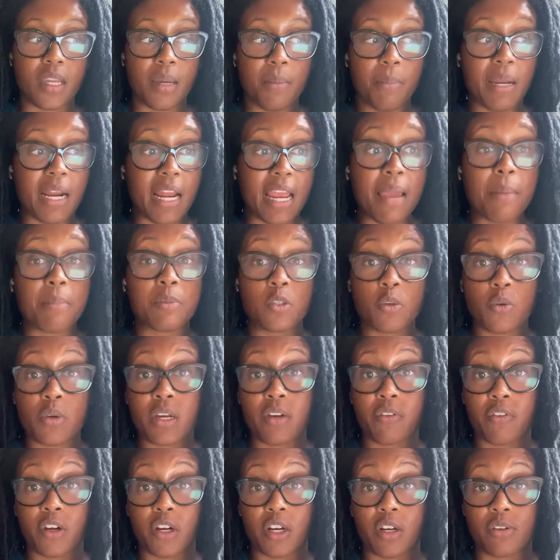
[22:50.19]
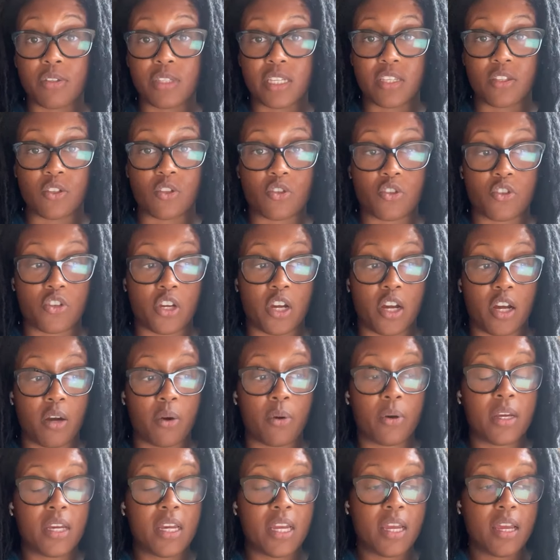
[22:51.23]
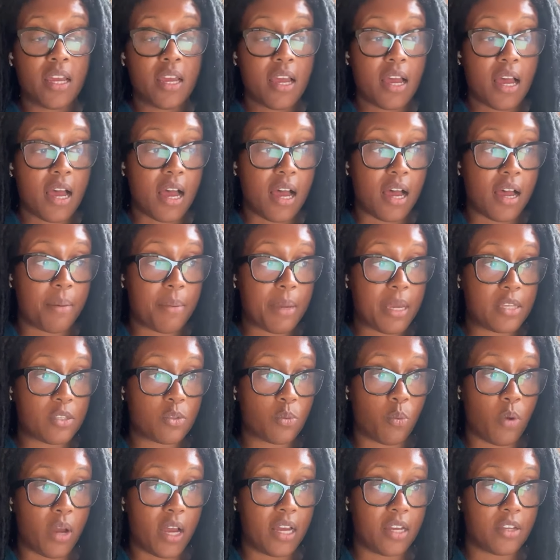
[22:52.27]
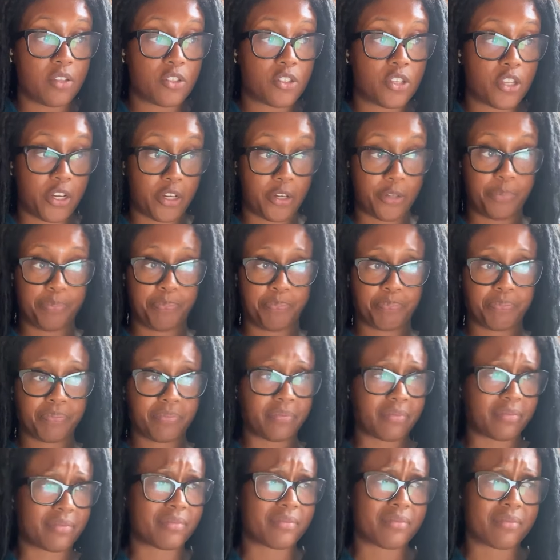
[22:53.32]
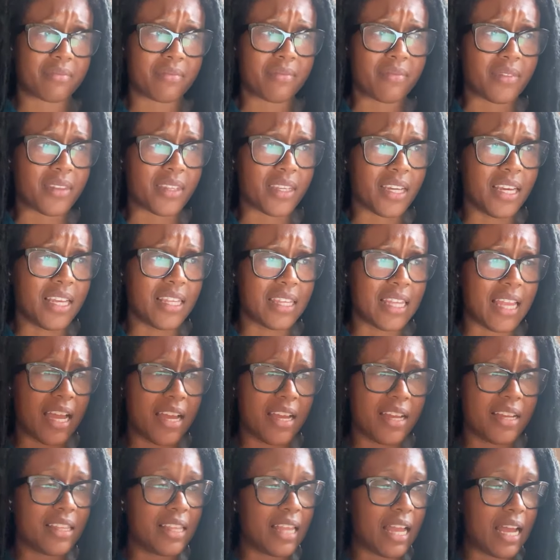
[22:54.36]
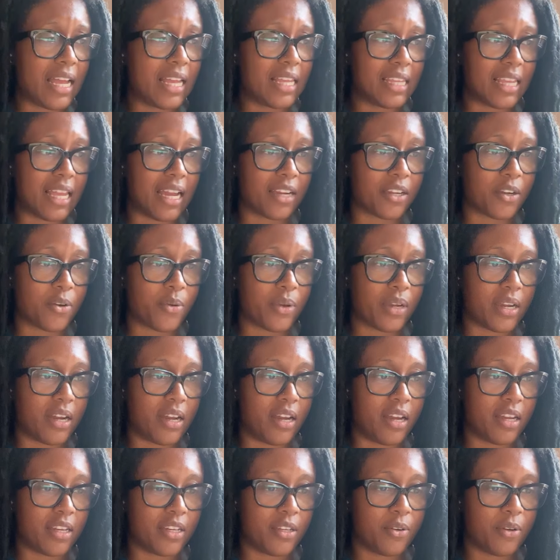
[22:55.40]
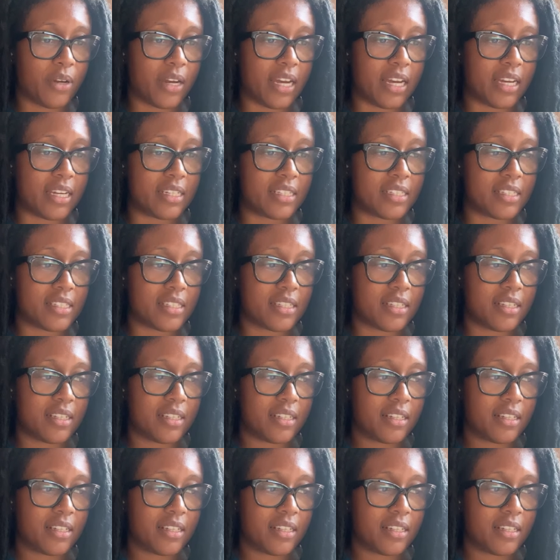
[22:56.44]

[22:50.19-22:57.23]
but I am doing a Virgo season show um, as well. So a lot, a lot, a lot going on, you guys.